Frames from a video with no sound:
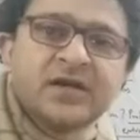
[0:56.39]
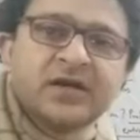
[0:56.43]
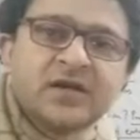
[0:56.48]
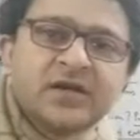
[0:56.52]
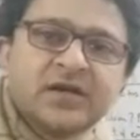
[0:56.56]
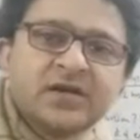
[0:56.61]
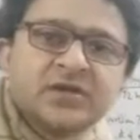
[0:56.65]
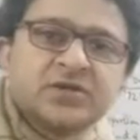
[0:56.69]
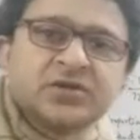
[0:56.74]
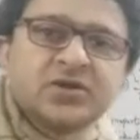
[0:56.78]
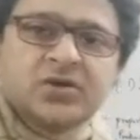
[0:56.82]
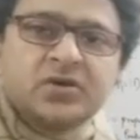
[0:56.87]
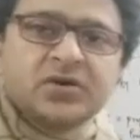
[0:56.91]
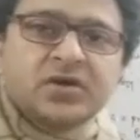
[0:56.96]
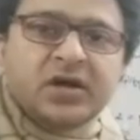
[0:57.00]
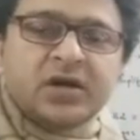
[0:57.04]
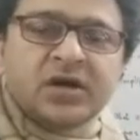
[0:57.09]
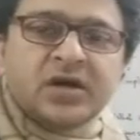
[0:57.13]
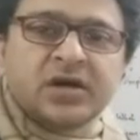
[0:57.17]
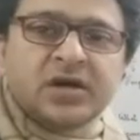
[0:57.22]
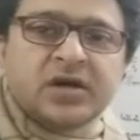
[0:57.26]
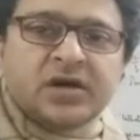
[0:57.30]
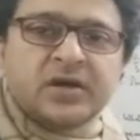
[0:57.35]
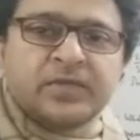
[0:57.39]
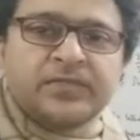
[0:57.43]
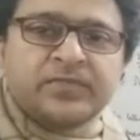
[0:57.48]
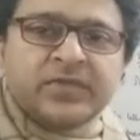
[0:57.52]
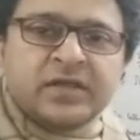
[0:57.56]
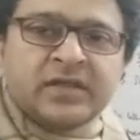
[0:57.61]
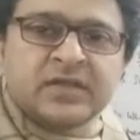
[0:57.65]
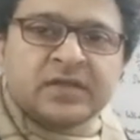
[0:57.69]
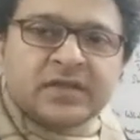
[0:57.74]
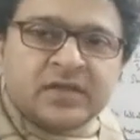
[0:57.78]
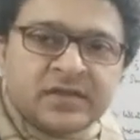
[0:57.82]
So
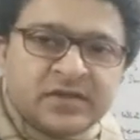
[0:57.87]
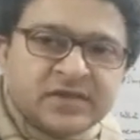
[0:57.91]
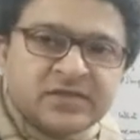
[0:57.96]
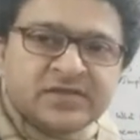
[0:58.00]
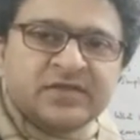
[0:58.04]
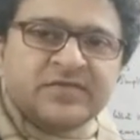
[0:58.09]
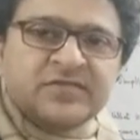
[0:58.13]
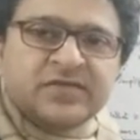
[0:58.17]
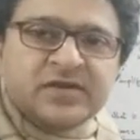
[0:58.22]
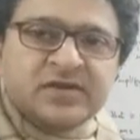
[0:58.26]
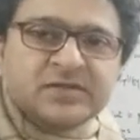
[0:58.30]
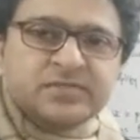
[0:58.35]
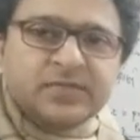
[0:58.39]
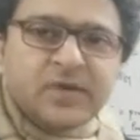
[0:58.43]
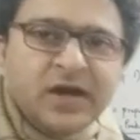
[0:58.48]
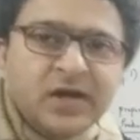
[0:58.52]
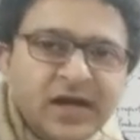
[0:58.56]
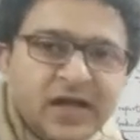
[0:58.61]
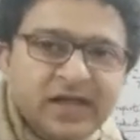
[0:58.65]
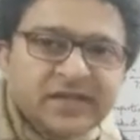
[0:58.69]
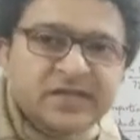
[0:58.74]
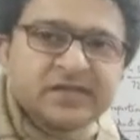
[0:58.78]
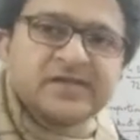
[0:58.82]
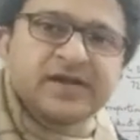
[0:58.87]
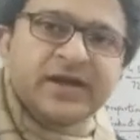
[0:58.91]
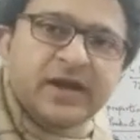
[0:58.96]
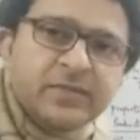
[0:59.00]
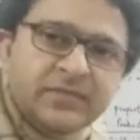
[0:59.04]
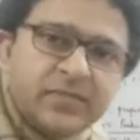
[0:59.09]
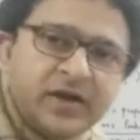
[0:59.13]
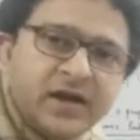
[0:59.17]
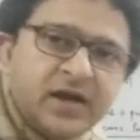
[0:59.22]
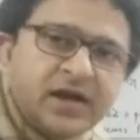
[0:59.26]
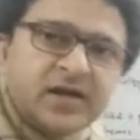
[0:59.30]
this is the first part, and the second
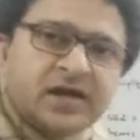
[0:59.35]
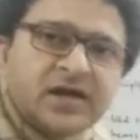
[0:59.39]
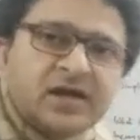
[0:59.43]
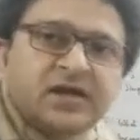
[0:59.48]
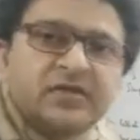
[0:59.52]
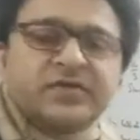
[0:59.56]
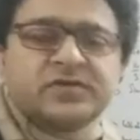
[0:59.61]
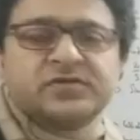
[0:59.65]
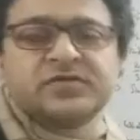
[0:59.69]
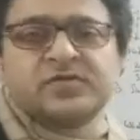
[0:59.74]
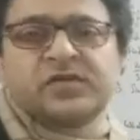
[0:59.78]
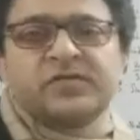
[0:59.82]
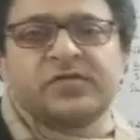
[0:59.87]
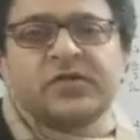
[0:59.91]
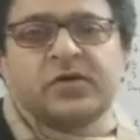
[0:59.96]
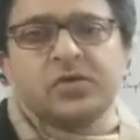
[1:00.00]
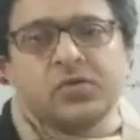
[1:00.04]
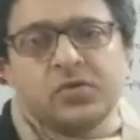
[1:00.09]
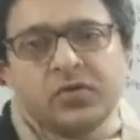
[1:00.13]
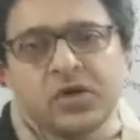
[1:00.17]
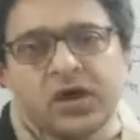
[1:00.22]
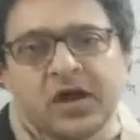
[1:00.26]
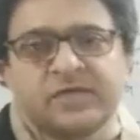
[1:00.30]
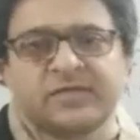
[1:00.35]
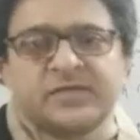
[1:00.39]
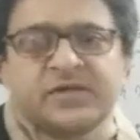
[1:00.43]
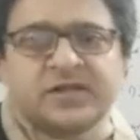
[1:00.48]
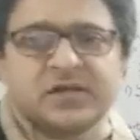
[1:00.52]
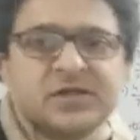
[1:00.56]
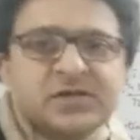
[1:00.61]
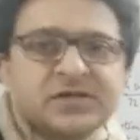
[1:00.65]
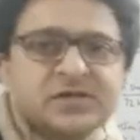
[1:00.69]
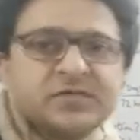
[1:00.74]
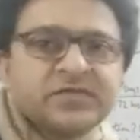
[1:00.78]
part which will follow after
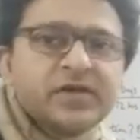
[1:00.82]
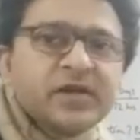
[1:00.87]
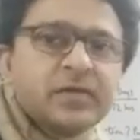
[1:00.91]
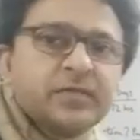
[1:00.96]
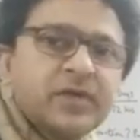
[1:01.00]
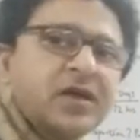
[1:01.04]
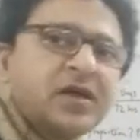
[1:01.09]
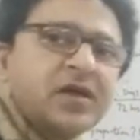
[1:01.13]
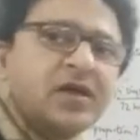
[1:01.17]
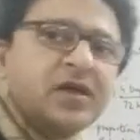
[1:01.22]
this will be